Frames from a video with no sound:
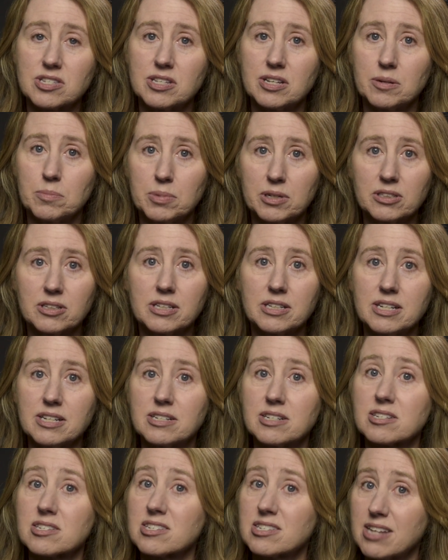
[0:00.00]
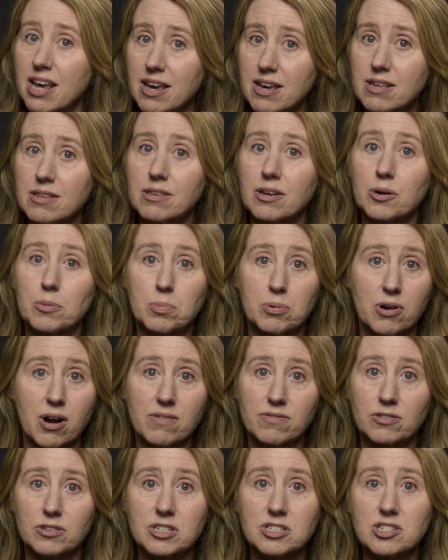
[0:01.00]
the ability to say their
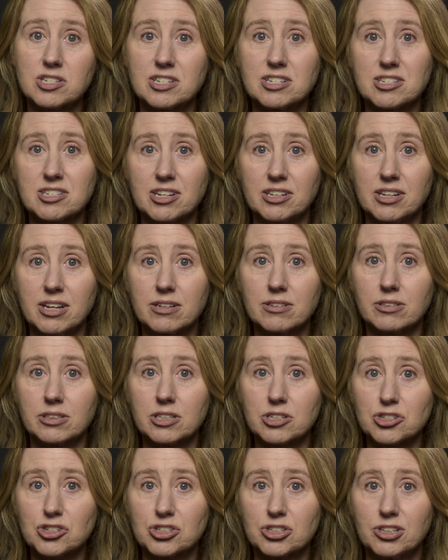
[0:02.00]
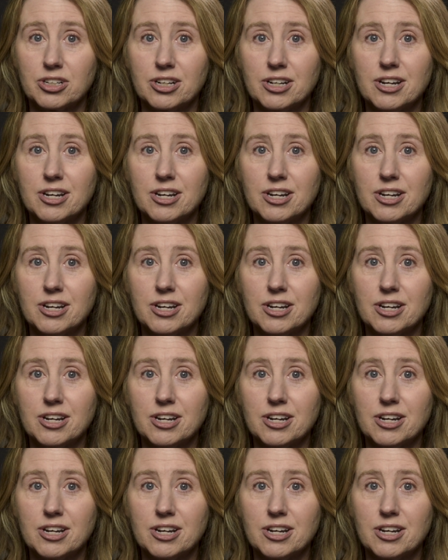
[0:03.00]
preferences in English.